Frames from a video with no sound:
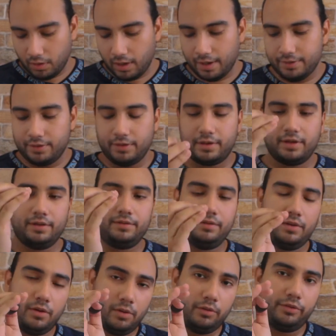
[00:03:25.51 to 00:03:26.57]
And you can
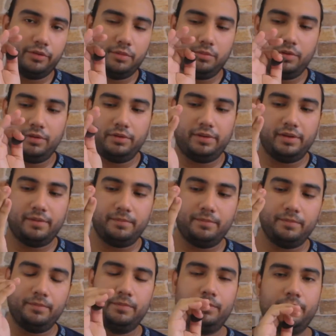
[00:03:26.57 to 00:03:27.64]
also mute
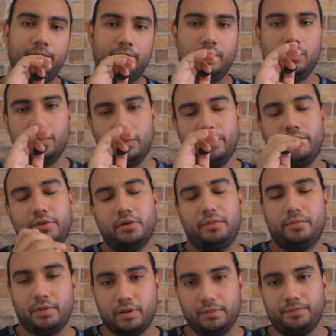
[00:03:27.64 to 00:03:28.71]
them with your
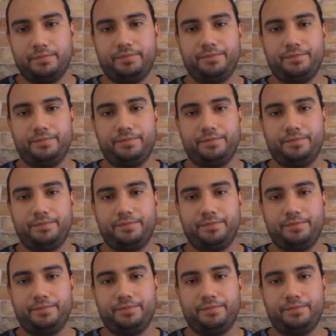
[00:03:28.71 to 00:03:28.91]
palm.